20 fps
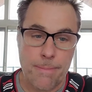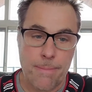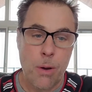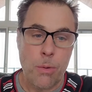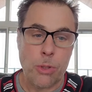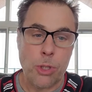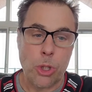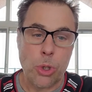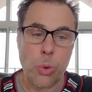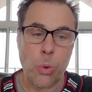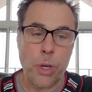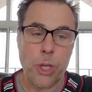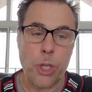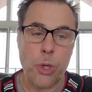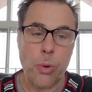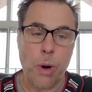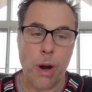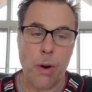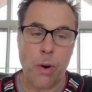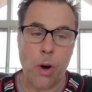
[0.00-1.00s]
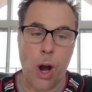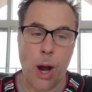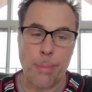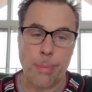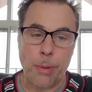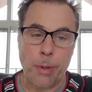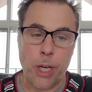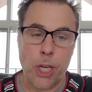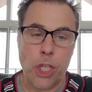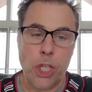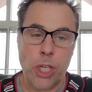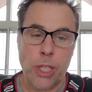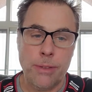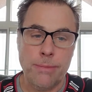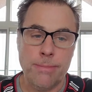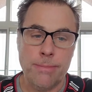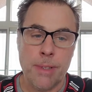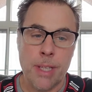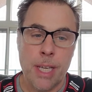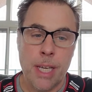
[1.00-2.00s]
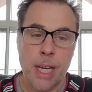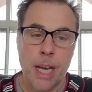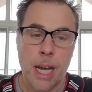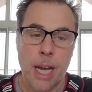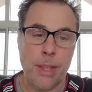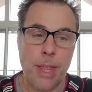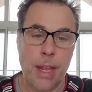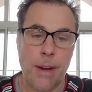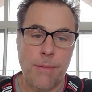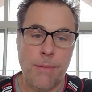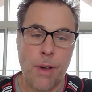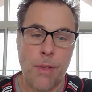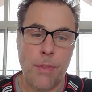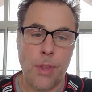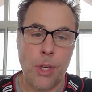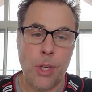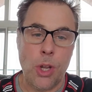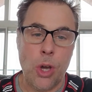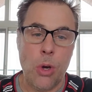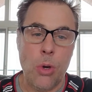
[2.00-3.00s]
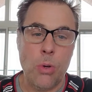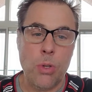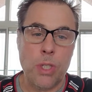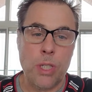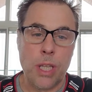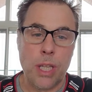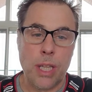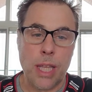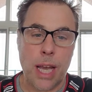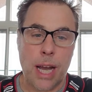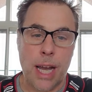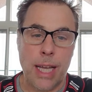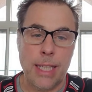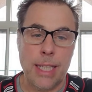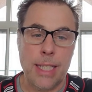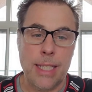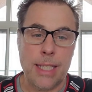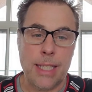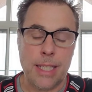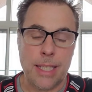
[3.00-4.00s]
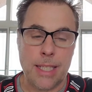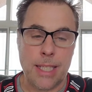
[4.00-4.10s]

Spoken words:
It was a 22-hour operation that involved the nose, the eyelids, the